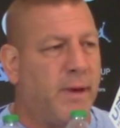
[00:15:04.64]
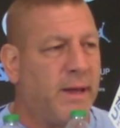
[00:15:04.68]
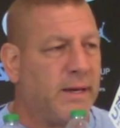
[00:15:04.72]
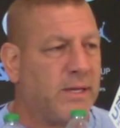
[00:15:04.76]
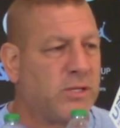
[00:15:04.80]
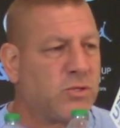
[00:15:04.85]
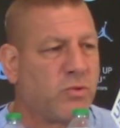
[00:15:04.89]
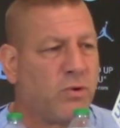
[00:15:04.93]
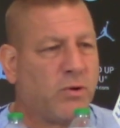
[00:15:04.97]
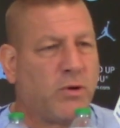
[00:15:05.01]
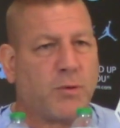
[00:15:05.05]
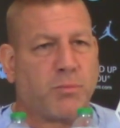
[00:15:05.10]
And
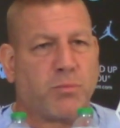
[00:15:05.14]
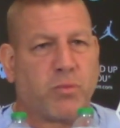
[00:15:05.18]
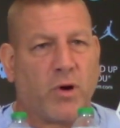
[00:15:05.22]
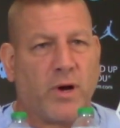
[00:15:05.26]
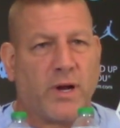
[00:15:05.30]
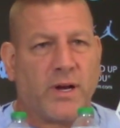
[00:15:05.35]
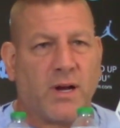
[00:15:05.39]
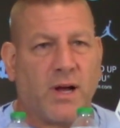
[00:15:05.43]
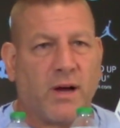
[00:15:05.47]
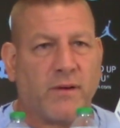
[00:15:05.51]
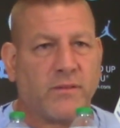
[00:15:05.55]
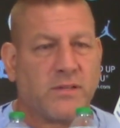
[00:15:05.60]
he's really
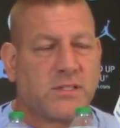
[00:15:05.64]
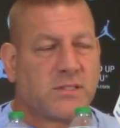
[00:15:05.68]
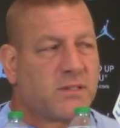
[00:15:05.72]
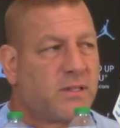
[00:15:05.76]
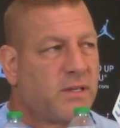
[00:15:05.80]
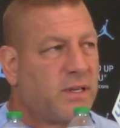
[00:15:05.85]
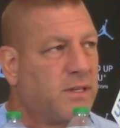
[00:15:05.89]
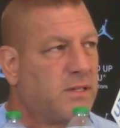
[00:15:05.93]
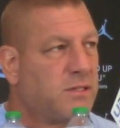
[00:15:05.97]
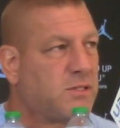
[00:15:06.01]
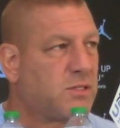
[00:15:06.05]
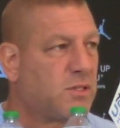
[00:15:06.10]
bright,
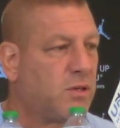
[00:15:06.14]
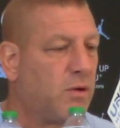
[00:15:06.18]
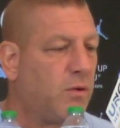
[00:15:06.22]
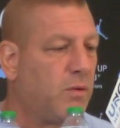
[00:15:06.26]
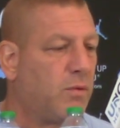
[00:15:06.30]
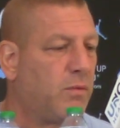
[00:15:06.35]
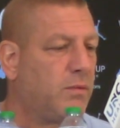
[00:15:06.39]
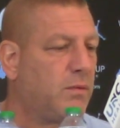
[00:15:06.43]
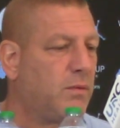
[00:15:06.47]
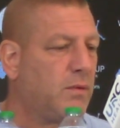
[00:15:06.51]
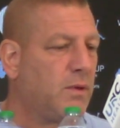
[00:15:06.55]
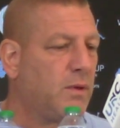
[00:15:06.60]
obviously. And
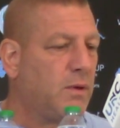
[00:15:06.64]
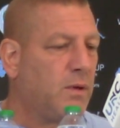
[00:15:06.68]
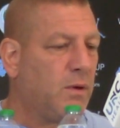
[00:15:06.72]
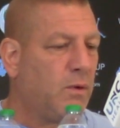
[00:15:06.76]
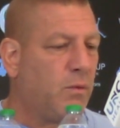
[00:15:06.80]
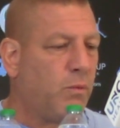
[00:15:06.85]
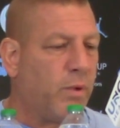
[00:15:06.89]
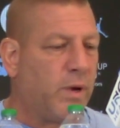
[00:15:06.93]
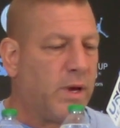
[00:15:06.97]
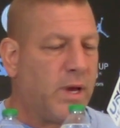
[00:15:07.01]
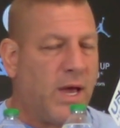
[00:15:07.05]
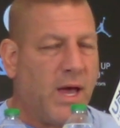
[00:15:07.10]
so
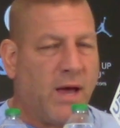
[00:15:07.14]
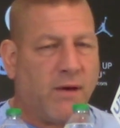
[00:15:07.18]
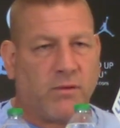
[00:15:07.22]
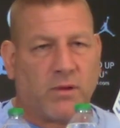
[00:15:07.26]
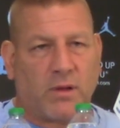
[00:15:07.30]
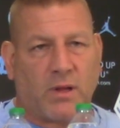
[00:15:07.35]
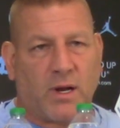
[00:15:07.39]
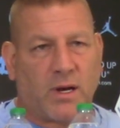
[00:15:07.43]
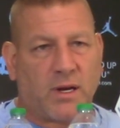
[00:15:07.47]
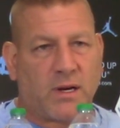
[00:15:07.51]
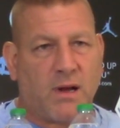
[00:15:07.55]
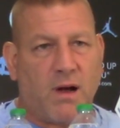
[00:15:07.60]
we have a
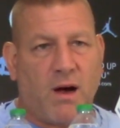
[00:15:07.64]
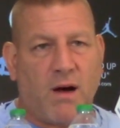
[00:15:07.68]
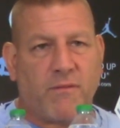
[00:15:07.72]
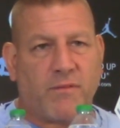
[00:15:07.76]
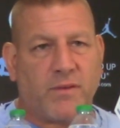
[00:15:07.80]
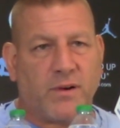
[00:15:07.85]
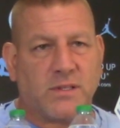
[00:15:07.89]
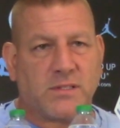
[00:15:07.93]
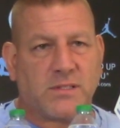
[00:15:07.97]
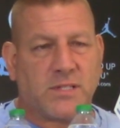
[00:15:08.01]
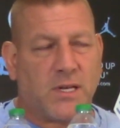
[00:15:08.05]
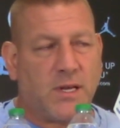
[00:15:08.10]
lot of
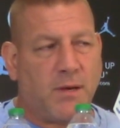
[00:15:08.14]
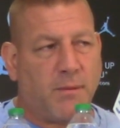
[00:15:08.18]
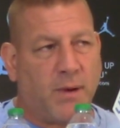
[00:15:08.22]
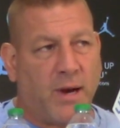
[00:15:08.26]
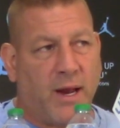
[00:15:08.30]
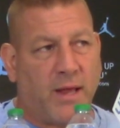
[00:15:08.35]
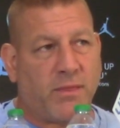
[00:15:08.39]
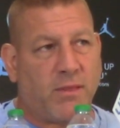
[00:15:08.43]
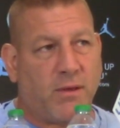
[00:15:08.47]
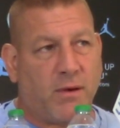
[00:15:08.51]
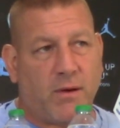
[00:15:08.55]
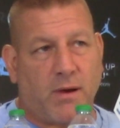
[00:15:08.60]
confidence in him. And
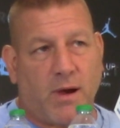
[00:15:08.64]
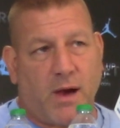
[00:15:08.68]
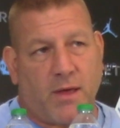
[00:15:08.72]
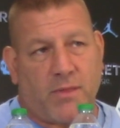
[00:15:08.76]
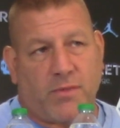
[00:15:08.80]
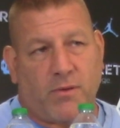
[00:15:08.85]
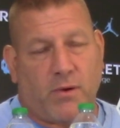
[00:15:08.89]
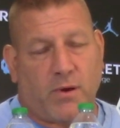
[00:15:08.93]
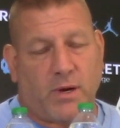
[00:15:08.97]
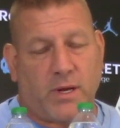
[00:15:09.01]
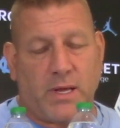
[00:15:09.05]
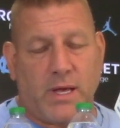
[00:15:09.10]
I
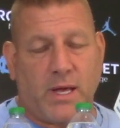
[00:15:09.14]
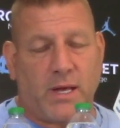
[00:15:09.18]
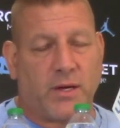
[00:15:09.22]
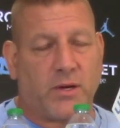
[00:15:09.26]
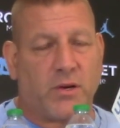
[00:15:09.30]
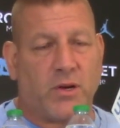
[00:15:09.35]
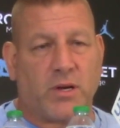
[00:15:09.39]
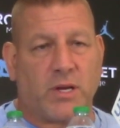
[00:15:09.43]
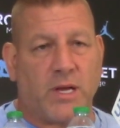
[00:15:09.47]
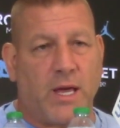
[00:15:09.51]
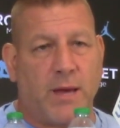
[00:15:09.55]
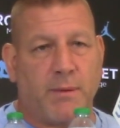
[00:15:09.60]
thought he had a
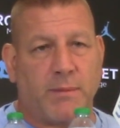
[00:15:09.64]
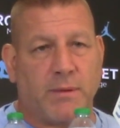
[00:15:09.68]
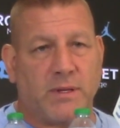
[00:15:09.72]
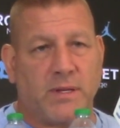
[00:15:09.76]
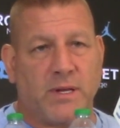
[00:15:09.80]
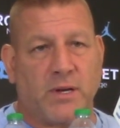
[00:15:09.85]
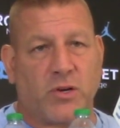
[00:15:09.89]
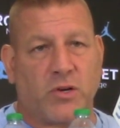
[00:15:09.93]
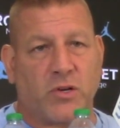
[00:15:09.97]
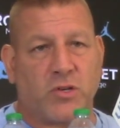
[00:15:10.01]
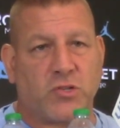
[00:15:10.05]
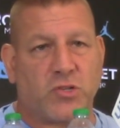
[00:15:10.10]
good game. He
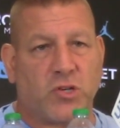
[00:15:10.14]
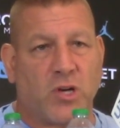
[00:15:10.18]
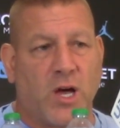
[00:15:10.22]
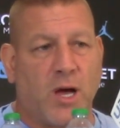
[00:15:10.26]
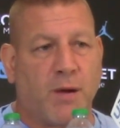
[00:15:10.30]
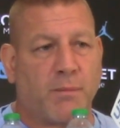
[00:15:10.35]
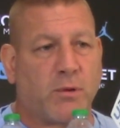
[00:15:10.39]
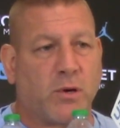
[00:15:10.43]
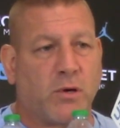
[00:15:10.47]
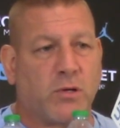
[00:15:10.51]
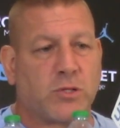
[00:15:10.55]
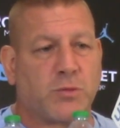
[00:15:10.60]
did a good
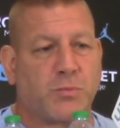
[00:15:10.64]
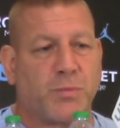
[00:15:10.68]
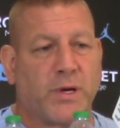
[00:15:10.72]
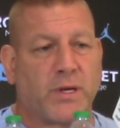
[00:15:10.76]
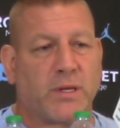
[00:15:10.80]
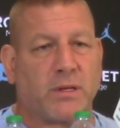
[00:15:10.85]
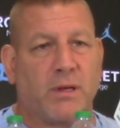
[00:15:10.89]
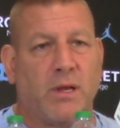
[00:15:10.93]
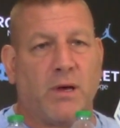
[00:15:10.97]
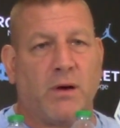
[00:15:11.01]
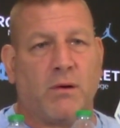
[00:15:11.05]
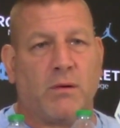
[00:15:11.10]
job. Coach
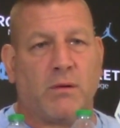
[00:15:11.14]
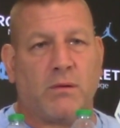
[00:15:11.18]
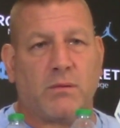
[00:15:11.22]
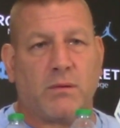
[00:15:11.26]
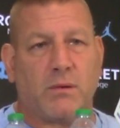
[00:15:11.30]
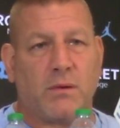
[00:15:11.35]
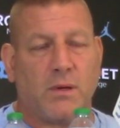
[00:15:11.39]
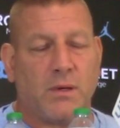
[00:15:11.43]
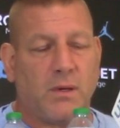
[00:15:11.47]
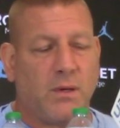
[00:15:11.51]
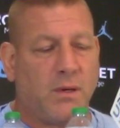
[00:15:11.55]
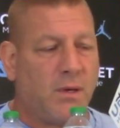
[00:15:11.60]
McNeil
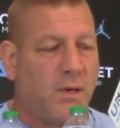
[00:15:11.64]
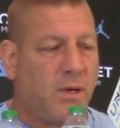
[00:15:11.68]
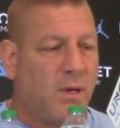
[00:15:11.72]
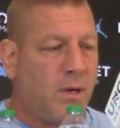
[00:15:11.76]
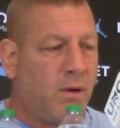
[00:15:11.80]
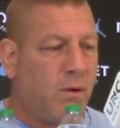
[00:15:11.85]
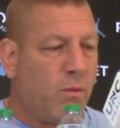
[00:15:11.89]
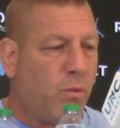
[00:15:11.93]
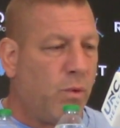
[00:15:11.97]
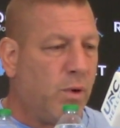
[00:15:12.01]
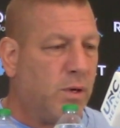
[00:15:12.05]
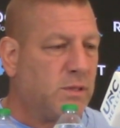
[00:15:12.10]

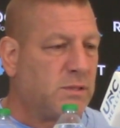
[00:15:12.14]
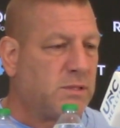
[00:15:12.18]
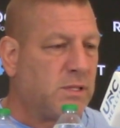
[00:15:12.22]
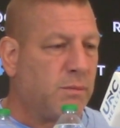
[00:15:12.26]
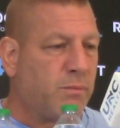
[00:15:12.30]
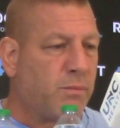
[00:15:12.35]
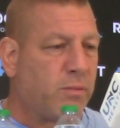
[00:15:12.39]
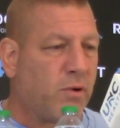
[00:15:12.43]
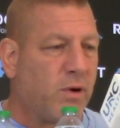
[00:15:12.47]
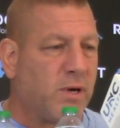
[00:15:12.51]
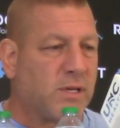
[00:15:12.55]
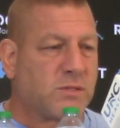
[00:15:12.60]
was
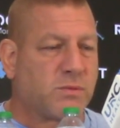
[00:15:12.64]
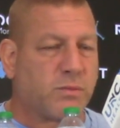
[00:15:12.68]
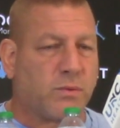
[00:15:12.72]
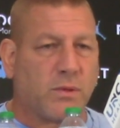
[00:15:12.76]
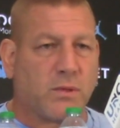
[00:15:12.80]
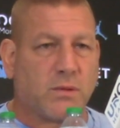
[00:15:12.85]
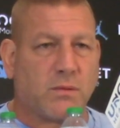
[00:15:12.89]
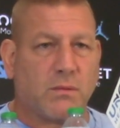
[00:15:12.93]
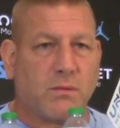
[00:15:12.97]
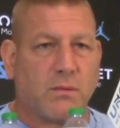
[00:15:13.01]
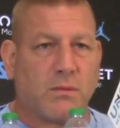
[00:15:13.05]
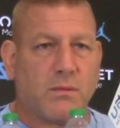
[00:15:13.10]
impressed
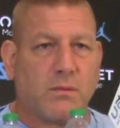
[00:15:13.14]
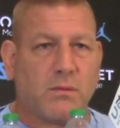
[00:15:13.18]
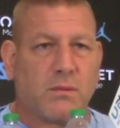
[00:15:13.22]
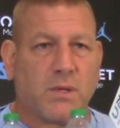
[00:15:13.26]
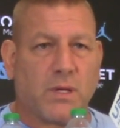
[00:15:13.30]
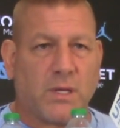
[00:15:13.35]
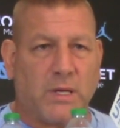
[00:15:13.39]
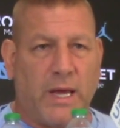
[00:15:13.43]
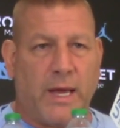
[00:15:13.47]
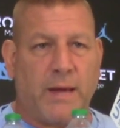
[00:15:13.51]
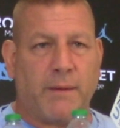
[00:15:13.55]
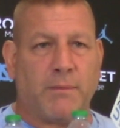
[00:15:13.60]
with the
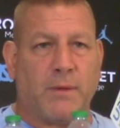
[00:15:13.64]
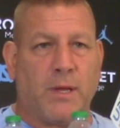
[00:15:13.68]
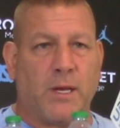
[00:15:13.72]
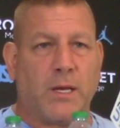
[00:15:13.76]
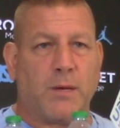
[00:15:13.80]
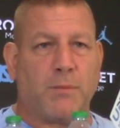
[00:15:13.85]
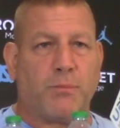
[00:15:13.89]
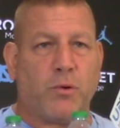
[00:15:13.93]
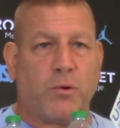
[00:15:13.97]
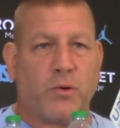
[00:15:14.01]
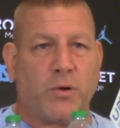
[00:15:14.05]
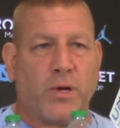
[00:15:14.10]
game that he
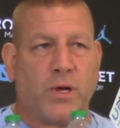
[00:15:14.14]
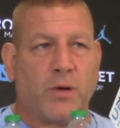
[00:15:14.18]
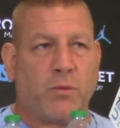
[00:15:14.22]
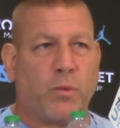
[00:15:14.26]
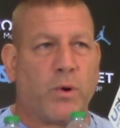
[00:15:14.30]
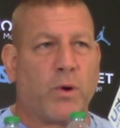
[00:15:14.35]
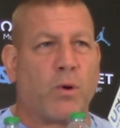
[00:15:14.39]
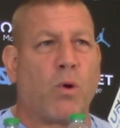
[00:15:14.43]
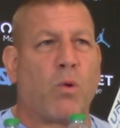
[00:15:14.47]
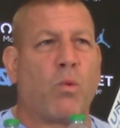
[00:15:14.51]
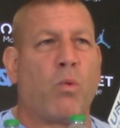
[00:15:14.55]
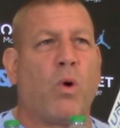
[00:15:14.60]
put in.
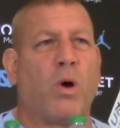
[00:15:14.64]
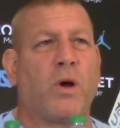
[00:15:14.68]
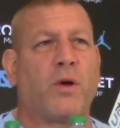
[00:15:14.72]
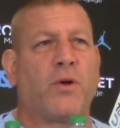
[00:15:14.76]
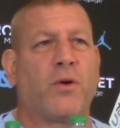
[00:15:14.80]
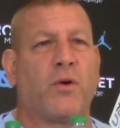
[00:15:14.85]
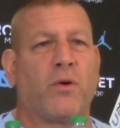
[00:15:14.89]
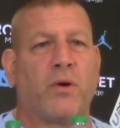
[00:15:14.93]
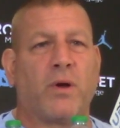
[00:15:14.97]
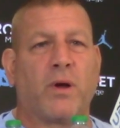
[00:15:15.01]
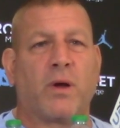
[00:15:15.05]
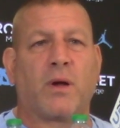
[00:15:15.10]
We were
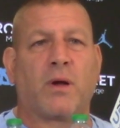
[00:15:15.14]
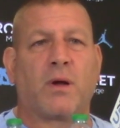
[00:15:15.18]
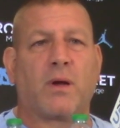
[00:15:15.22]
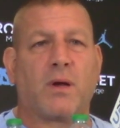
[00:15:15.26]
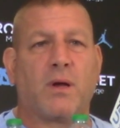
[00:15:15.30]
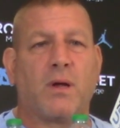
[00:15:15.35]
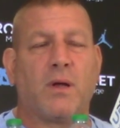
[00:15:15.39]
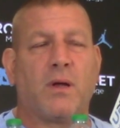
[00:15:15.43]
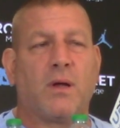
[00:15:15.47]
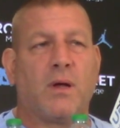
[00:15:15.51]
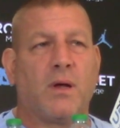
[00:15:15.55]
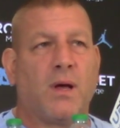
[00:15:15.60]
wondering
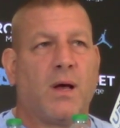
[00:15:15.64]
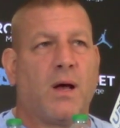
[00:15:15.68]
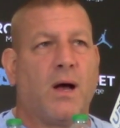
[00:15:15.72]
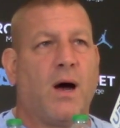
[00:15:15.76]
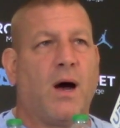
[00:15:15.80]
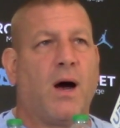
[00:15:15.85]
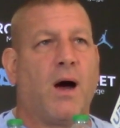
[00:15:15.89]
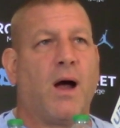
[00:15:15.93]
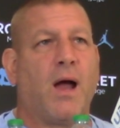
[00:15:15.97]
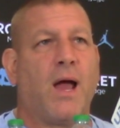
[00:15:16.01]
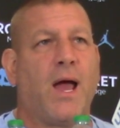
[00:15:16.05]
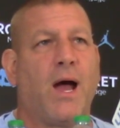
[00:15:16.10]

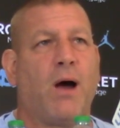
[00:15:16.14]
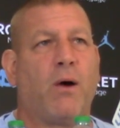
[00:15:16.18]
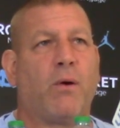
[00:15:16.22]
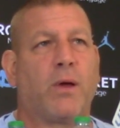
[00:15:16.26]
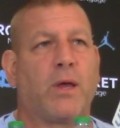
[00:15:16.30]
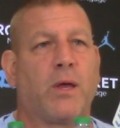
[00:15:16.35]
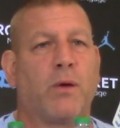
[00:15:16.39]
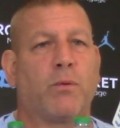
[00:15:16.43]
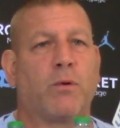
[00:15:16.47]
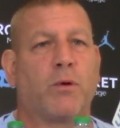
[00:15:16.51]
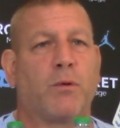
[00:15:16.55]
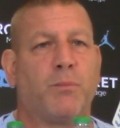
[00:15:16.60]
how
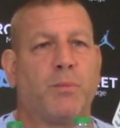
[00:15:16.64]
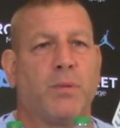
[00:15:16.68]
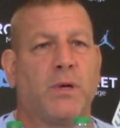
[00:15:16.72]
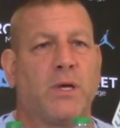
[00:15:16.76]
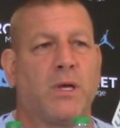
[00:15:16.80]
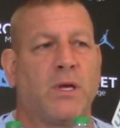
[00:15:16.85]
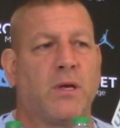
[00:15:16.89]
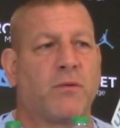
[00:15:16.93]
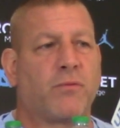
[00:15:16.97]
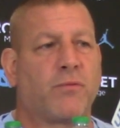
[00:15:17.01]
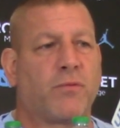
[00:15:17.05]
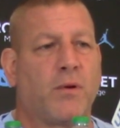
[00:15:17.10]
he would
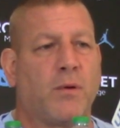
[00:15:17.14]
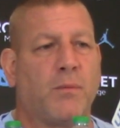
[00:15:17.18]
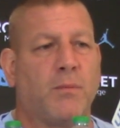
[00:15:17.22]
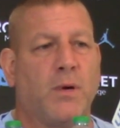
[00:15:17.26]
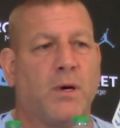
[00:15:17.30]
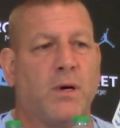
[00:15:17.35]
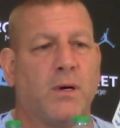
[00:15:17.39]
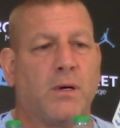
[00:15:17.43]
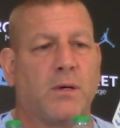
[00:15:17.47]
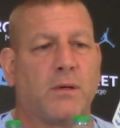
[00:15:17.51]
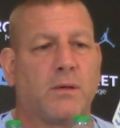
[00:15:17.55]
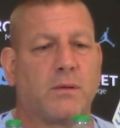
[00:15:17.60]
be from
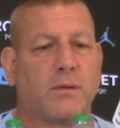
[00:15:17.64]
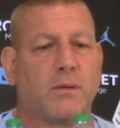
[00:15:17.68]
a,